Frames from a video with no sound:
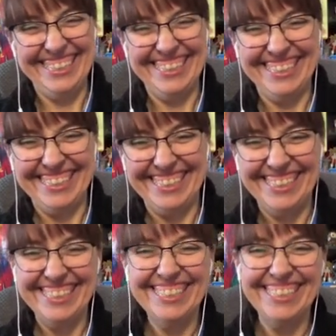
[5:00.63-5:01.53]

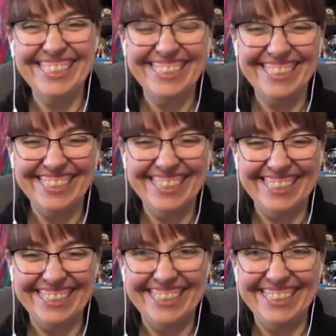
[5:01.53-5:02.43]

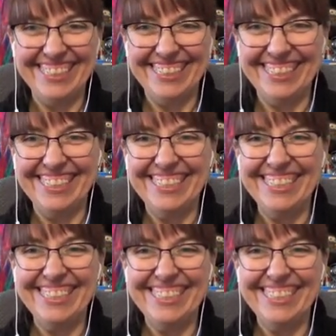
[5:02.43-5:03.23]
The person shown says nothing.